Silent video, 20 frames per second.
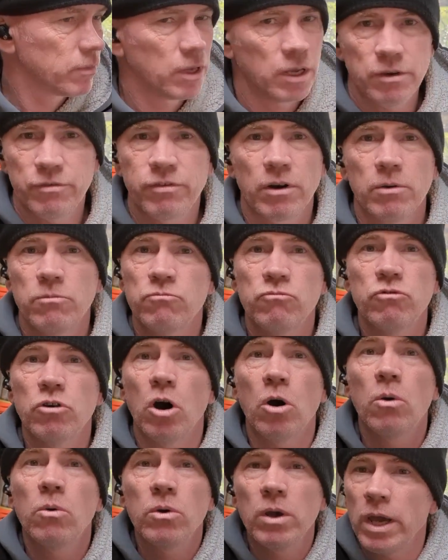If I'm
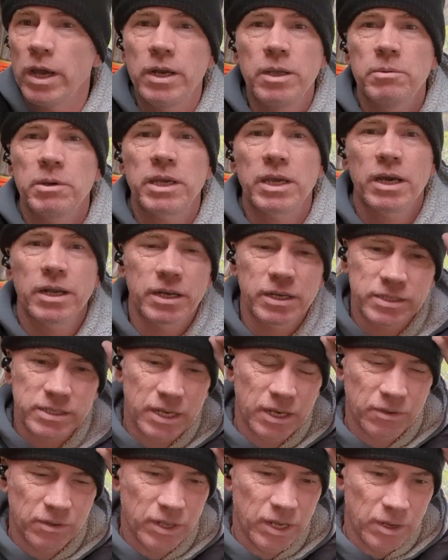wrong, any mechanics
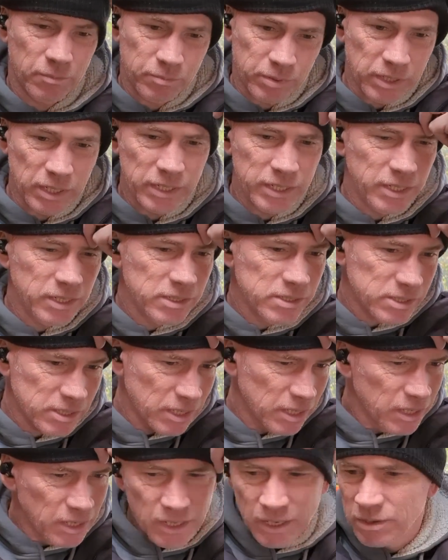out there, please
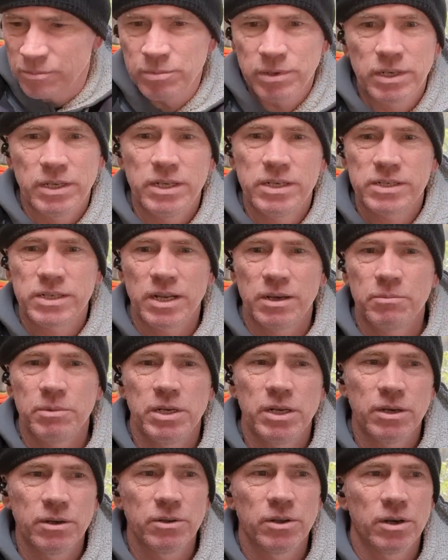let
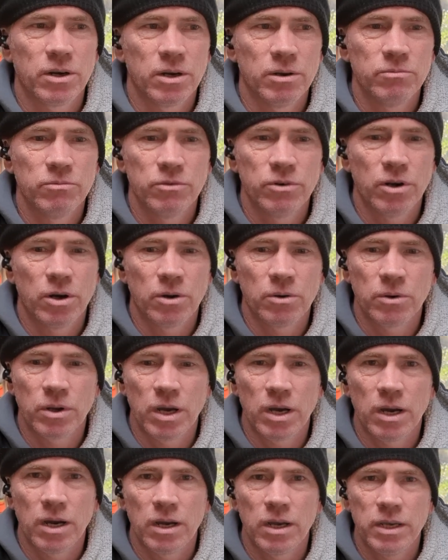me know that I'm wrong.
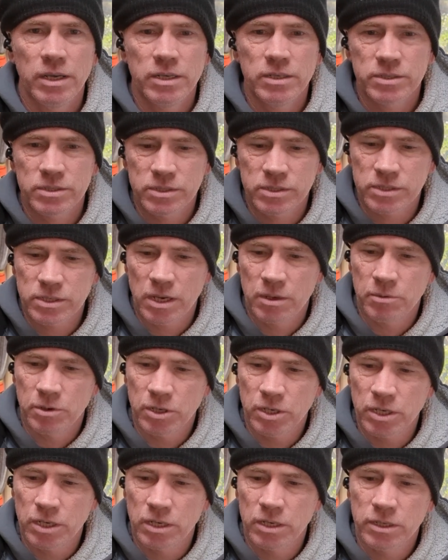It's the same
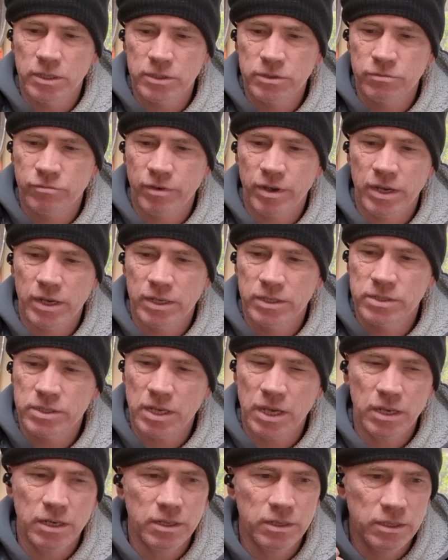on cars,
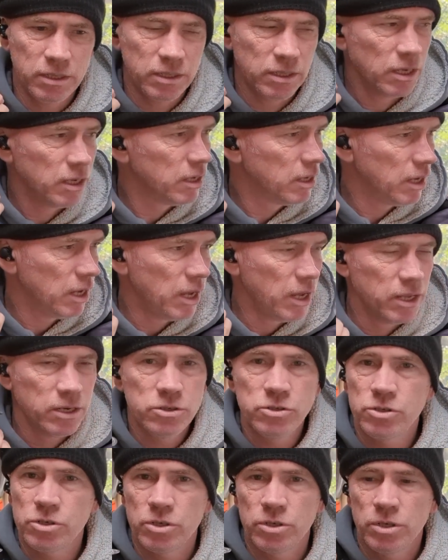vans, any
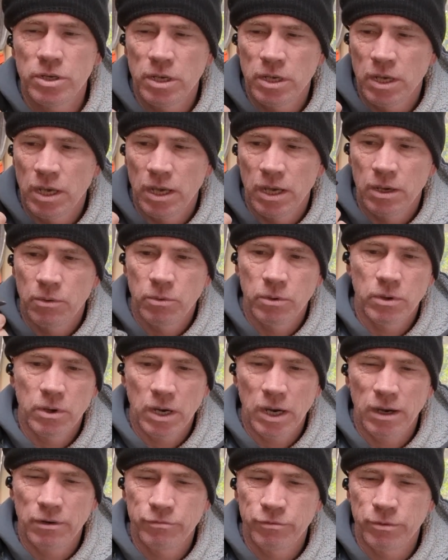engine will
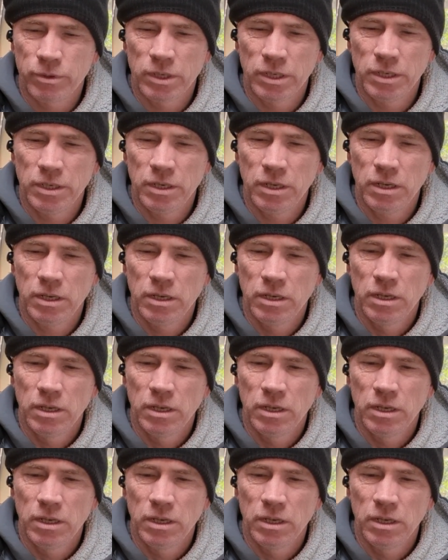have one,